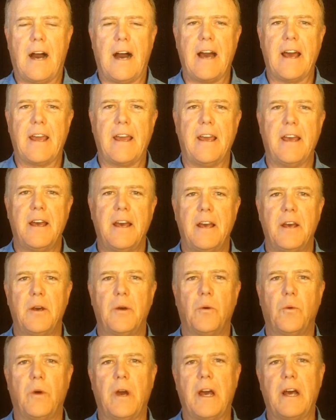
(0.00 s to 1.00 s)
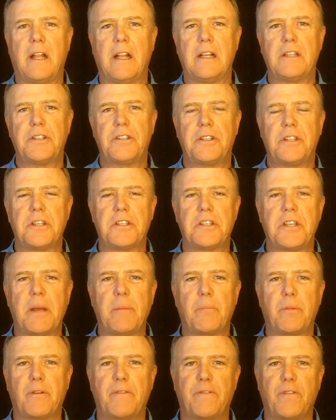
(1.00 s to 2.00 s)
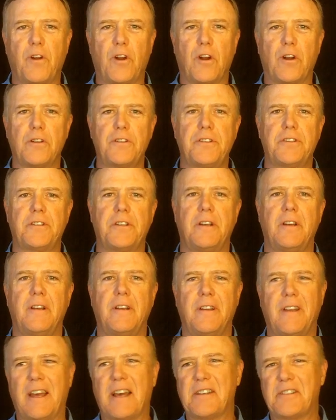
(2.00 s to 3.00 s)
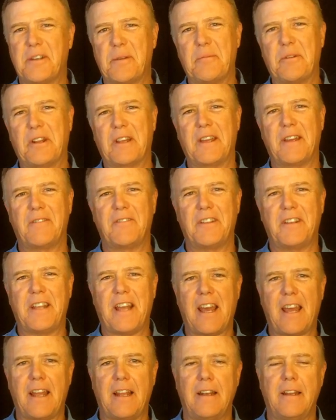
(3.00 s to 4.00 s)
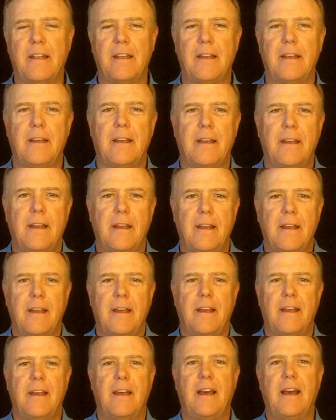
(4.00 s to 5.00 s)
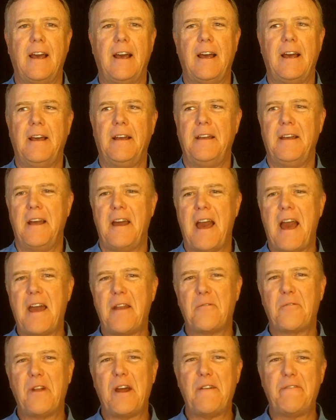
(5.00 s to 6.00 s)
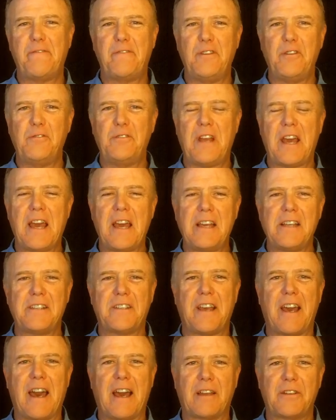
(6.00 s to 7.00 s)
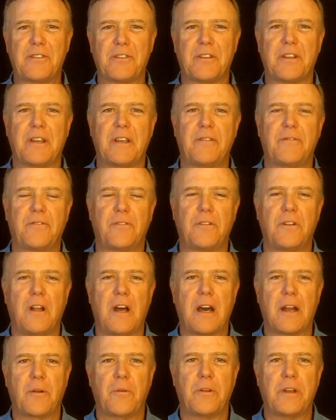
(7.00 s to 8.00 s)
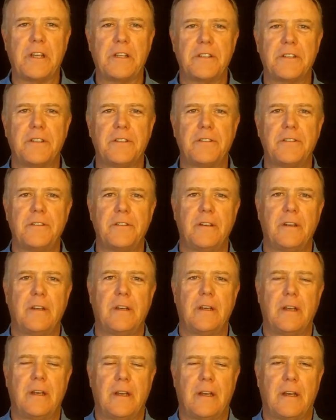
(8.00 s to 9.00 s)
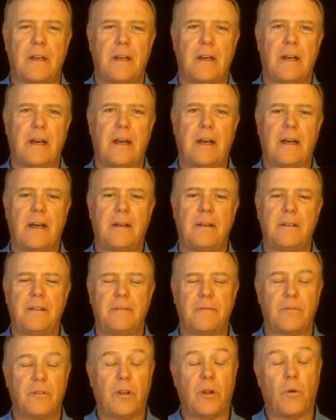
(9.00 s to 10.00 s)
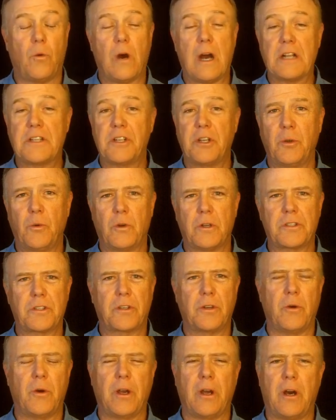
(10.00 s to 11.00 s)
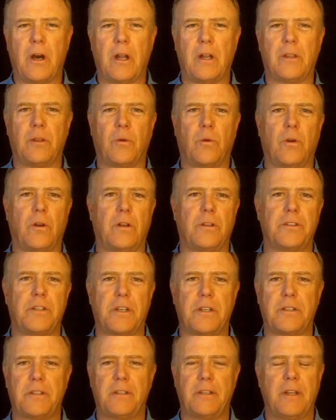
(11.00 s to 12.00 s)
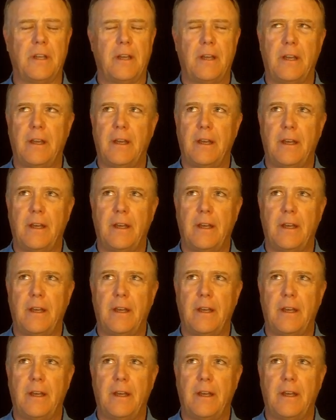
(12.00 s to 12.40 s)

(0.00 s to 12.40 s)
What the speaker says: Hi, well, it's December 1st. Yes, I'm going to give the date. Had a rough few days, actually, for a lot of reasons. Watching what's going on in the world, just,